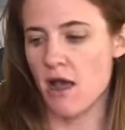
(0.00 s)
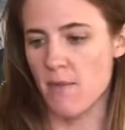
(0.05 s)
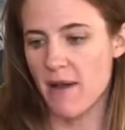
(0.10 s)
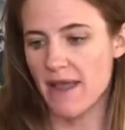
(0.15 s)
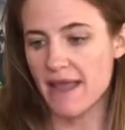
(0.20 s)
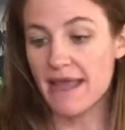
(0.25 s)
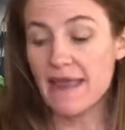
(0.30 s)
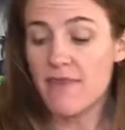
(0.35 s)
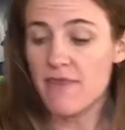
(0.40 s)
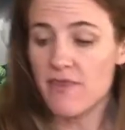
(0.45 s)

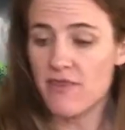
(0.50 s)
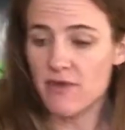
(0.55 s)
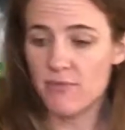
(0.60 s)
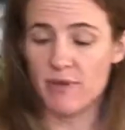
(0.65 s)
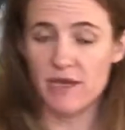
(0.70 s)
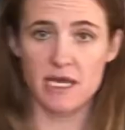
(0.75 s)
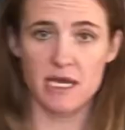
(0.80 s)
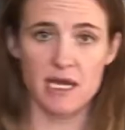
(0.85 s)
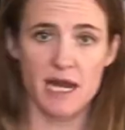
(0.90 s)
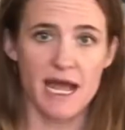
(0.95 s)
In the
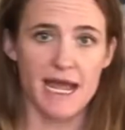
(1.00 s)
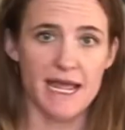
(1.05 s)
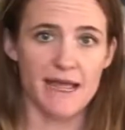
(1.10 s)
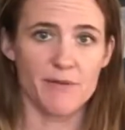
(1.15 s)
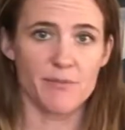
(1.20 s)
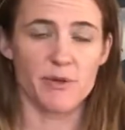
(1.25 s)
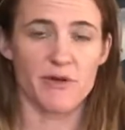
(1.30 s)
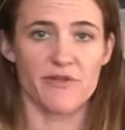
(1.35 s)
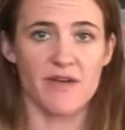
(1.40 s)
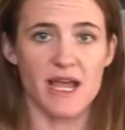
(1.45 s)
bin, I have
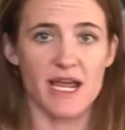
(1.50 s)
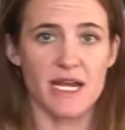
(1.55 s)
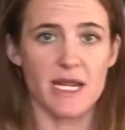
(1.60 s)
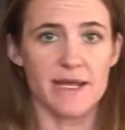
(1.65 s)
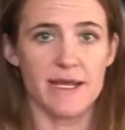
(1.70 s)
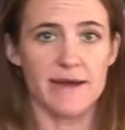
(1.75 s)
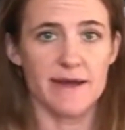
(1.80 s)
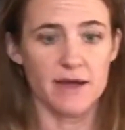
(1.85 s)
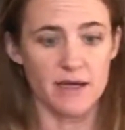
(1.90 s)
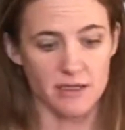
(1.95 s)

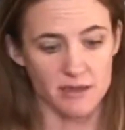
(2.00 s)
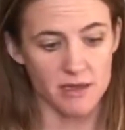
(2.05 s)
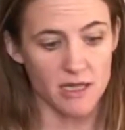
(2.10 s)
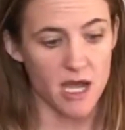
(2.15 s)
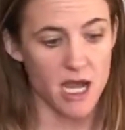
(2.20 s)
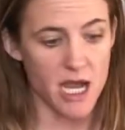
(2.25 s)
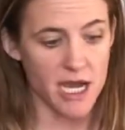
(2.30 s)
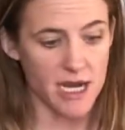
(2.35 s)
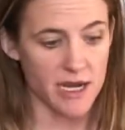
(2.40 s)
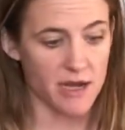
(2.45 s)
provided a
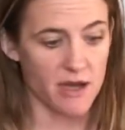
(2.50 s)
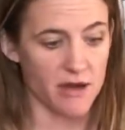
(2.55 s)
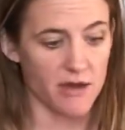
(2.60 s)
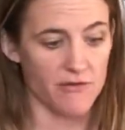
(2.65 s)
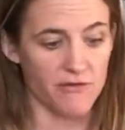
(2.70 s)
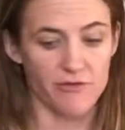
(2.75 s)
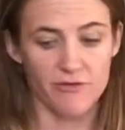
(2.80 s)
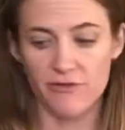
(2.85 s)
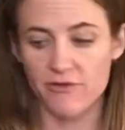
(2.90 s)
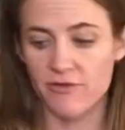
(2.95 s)
lot
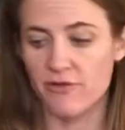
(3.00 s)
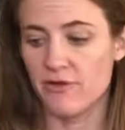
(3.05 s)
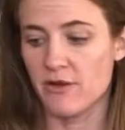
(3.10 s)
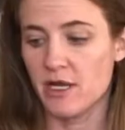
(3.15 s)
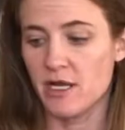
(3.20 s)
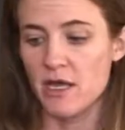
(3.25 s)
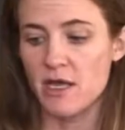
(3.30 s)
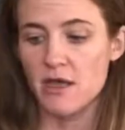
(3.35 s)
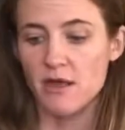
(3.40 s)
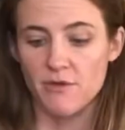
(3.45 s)
of,
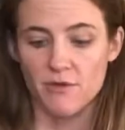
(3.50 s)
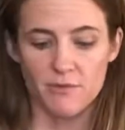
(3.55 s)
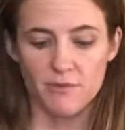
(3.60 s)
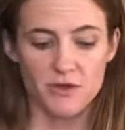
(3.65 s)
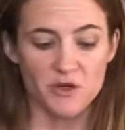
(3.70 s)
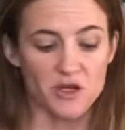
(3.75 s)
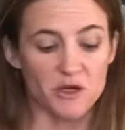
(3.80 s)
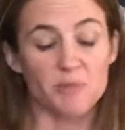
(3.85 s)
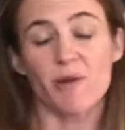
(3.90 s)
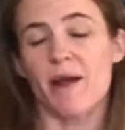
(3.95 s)
you
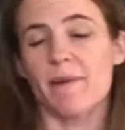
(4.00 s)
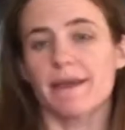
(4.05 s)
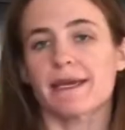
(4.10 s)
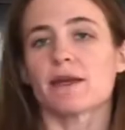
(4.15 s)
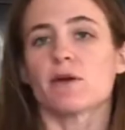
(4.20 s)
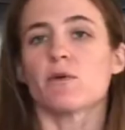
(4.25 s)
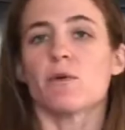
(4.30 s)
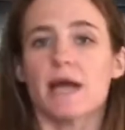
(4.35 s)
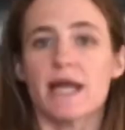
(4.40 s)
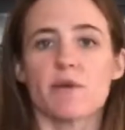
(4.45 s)
could probably get
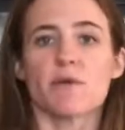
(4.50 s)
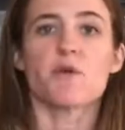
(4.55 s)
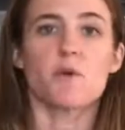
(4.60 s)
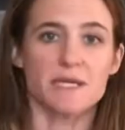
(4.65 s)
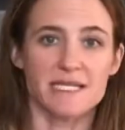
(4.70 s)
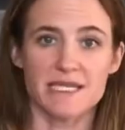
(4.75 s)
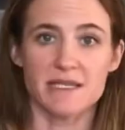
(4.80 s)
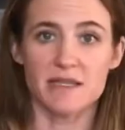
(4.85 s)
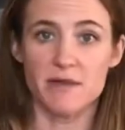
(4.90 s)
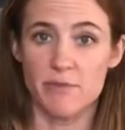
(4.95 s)
away with
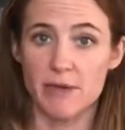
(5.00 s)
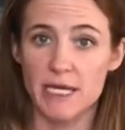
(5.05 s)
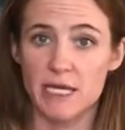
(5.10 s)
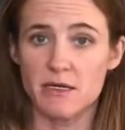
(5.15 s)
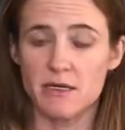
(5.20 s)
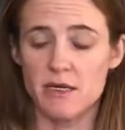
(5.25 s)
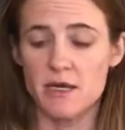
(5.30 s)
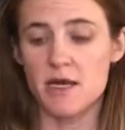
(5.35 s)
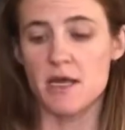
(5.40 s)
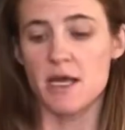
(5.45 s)
what's in the bin,
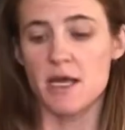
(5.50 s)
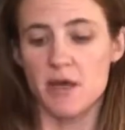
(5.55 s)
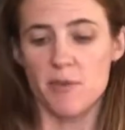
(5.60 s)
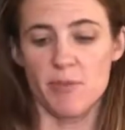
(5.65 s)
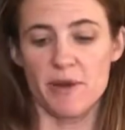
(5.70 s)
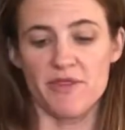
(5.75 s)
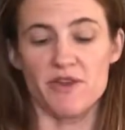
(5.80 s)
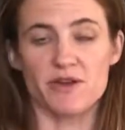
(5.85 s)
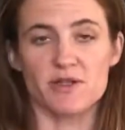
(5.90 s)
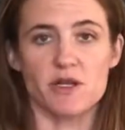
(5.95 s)

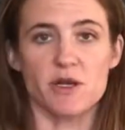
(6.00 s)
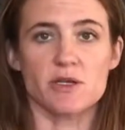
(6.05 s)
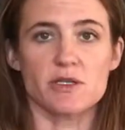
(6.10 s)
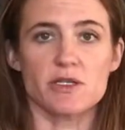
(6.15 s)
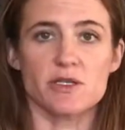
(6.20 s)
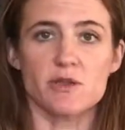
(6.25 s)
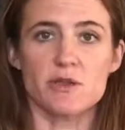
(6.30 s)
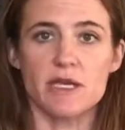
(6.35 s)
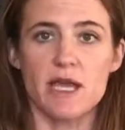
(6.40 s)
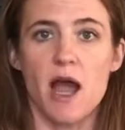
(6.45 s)
but there's
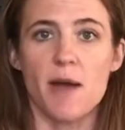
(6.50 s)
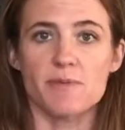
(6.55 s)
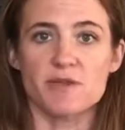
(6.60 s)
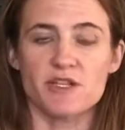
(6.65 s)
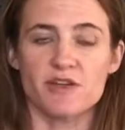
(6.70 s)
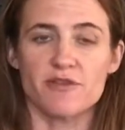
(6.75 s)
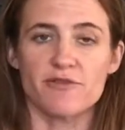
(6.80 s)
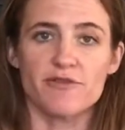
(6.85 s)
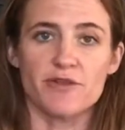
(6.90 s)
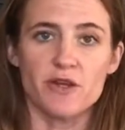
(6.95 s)
also the
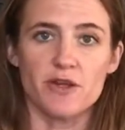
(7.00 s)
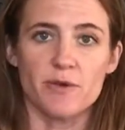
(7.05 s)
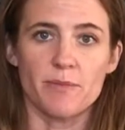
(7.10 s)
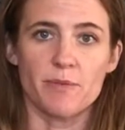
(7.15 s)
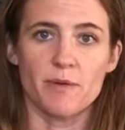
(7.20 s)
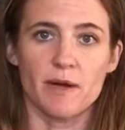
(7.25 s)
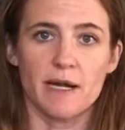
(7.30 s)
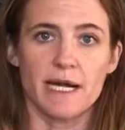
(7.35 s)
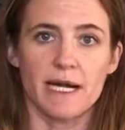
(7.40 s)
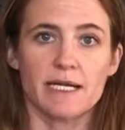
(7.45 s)
option for you to
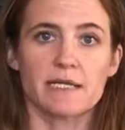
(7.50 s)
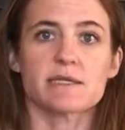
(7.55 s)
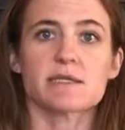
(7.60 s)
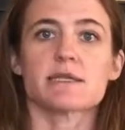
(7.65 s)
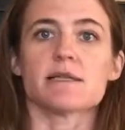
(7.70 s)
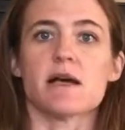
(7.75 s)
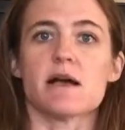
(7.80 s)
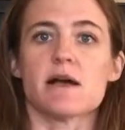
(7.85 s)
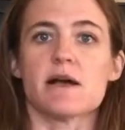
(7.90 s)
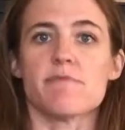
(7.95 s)
bring
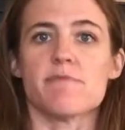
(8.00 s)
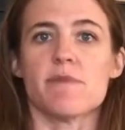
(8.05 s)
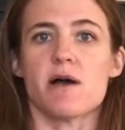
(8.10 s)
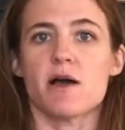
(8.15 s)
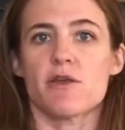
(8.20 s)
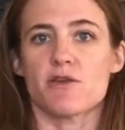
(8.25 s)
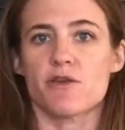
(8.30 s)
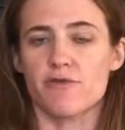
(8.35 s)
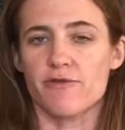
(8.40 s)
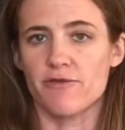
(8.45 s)
some
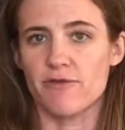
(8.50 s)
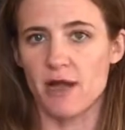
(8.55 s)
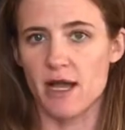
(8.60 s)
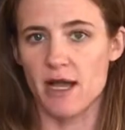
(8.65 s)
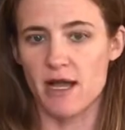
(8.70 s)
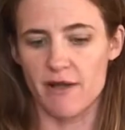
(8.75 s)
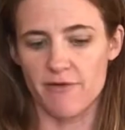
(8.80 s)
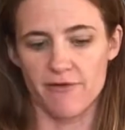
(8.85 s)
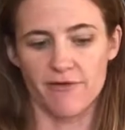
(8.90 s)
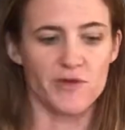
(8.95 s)
other
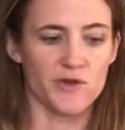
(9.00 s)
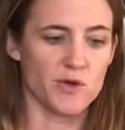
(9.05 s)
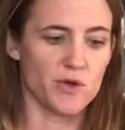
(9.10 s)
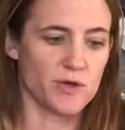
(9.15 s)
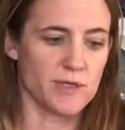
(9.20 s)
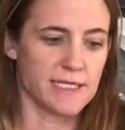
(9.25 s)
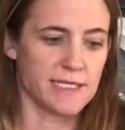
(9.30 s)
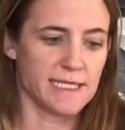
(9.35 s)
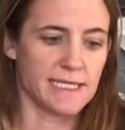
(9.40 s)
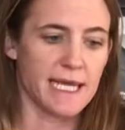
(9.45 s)

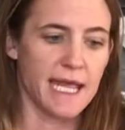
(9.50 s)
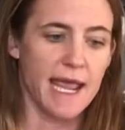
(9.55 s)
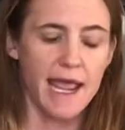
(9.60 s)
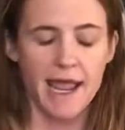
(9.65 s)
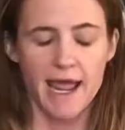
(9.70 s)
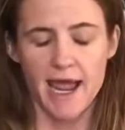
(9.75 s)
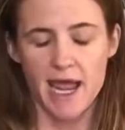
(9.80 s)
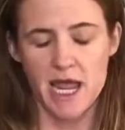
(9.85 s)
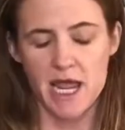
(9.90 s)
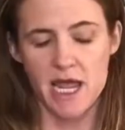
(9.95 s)
foods
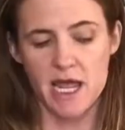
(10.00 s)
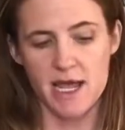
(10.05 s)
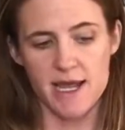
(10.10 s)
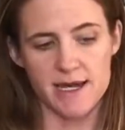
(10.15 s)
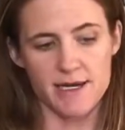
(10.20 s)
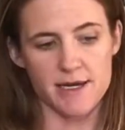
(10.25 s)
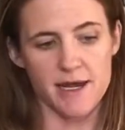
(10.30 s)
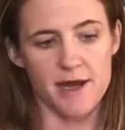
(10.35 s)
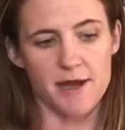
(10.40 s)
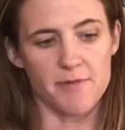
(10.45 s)
and